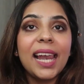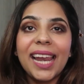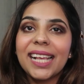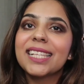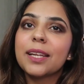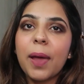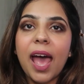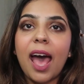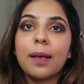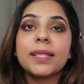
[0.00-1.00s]
legs and my
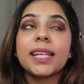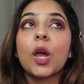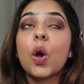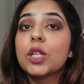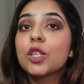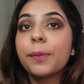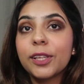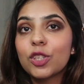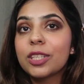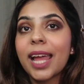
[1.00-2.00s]
arms, and I also
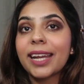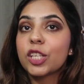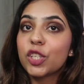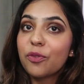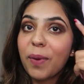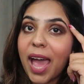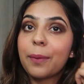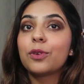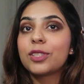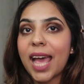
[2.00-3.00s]
mentioned that I shave my
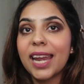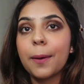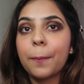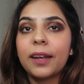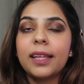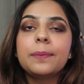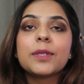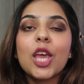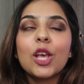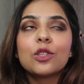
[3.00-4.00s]
eyebrows and upper lips.